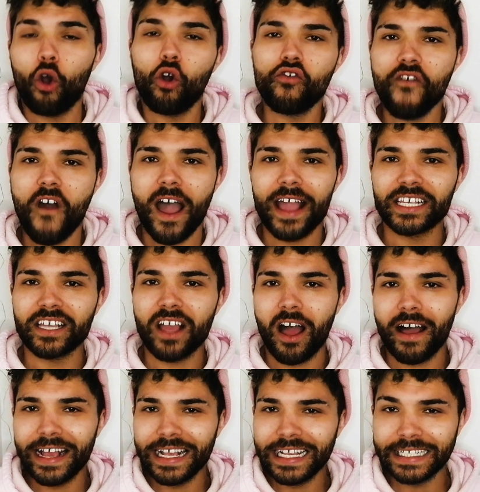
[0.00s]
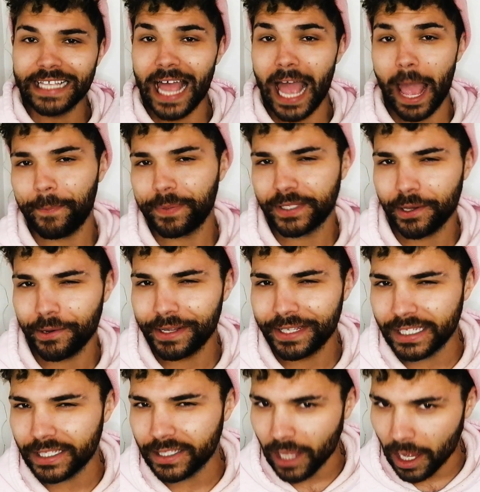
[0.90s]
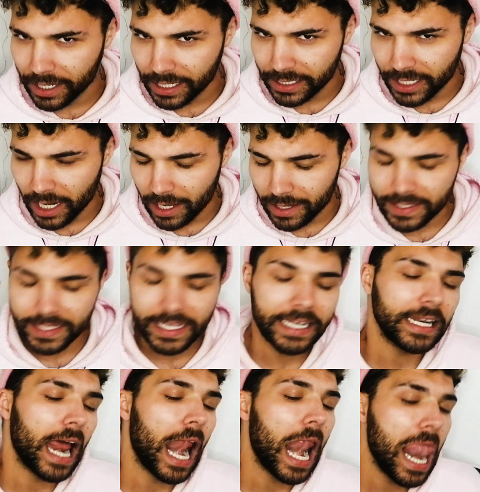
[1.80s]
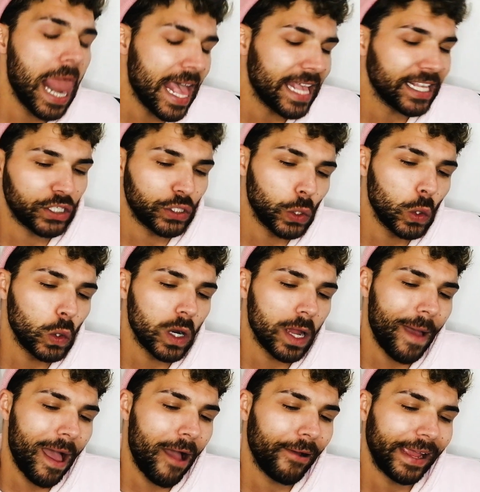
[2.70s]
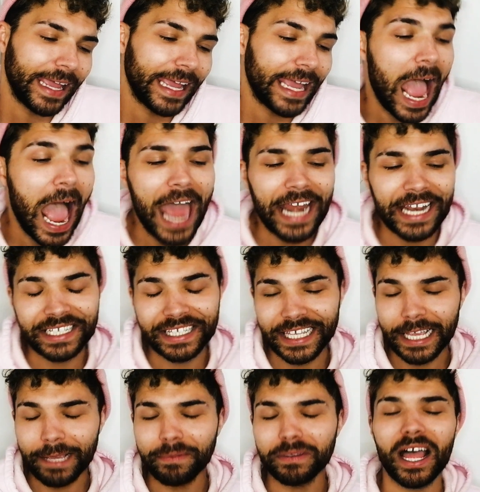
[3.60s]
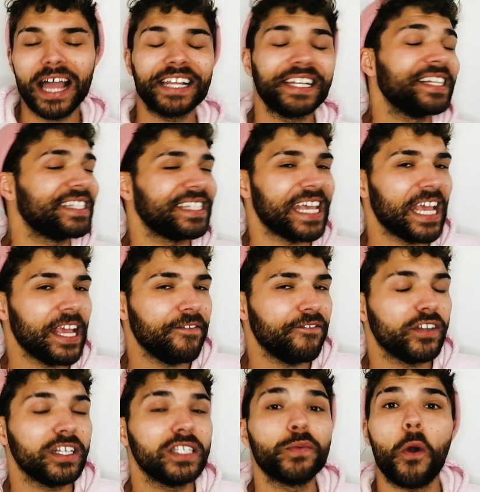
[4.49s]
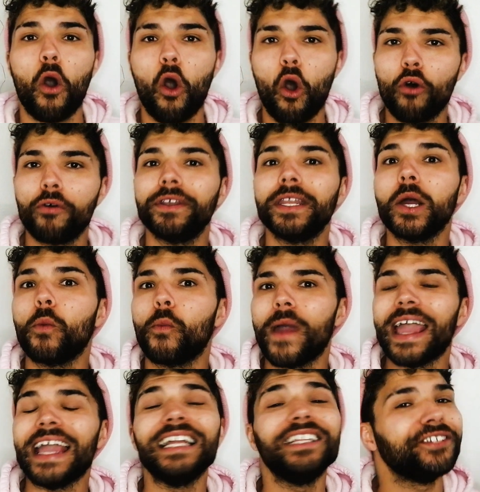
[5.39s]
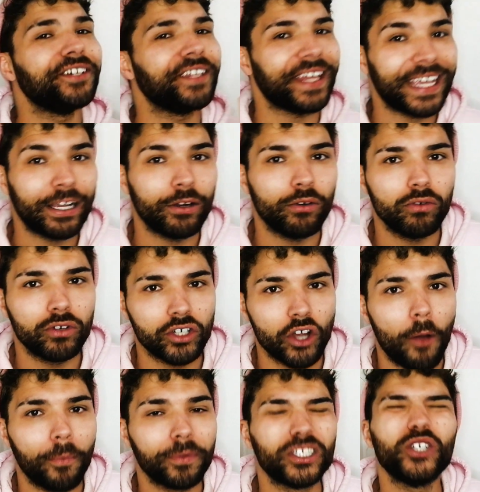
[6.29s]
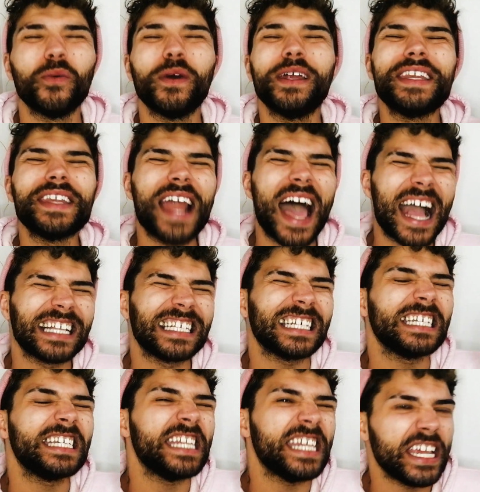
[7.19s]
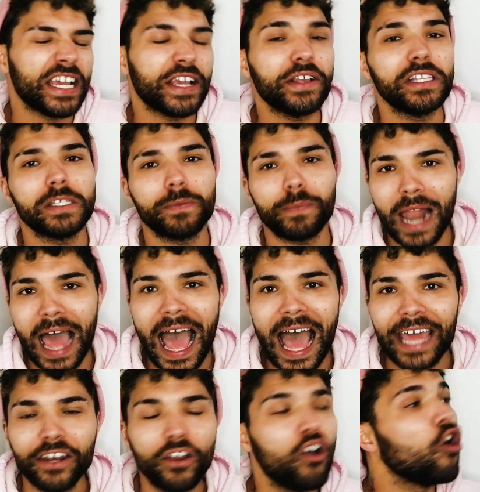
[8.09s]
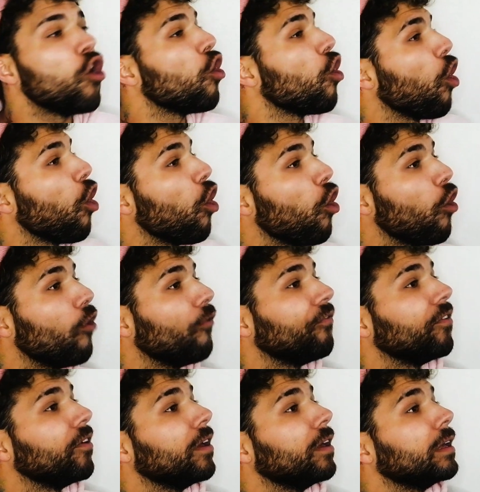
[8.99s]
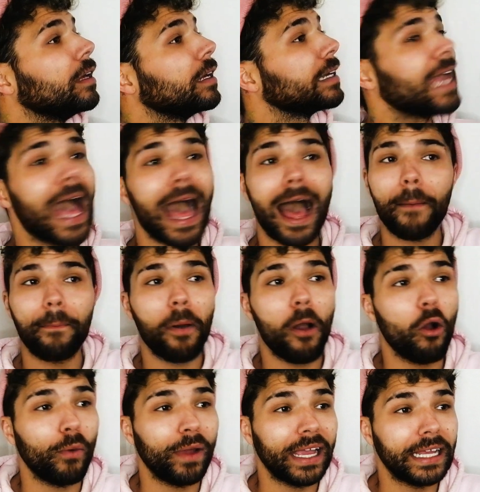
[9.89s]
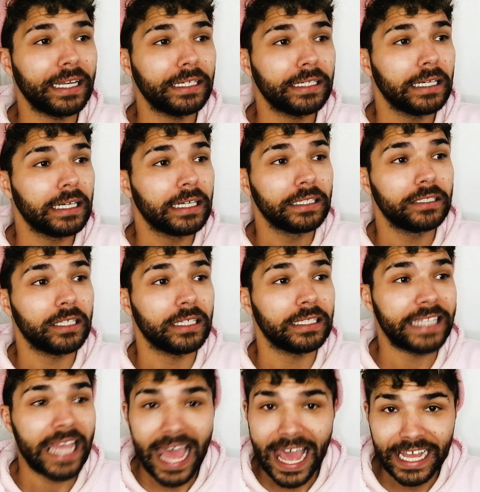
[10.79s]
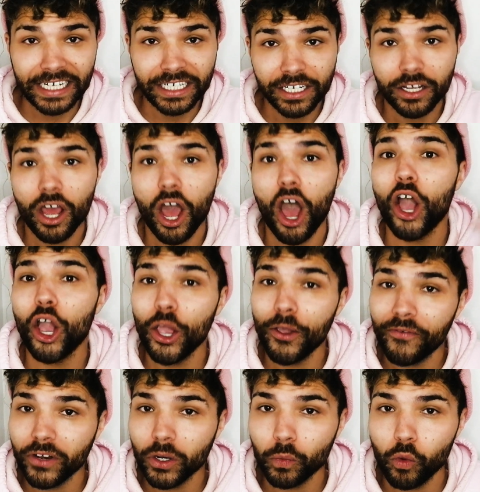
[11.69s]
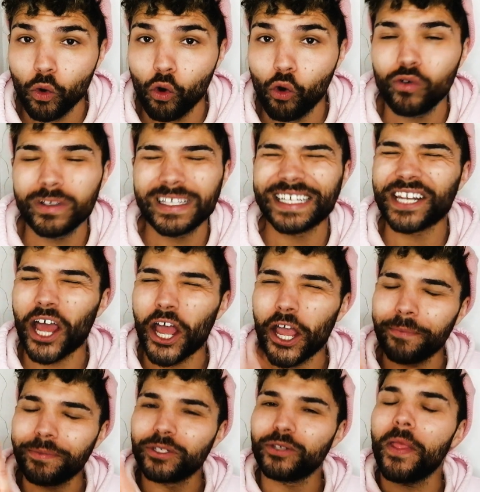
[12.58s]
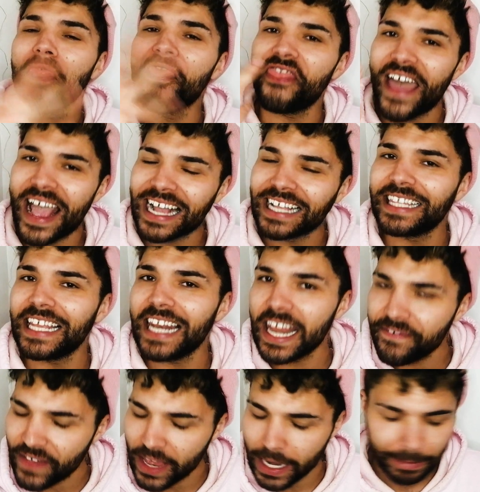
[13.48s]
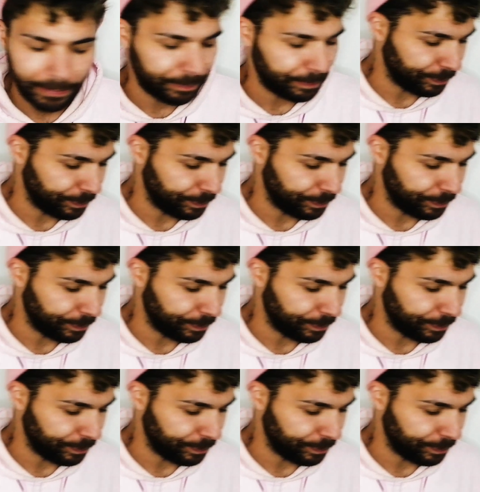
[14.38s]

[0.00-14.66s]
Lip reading: Alright guys, that episode is done and dusted. Let's talk about it. And it seems like the saviors were on their way to the hilltop to enact Negan's plan of catapulting the dead over the walls in hopes to infect the living.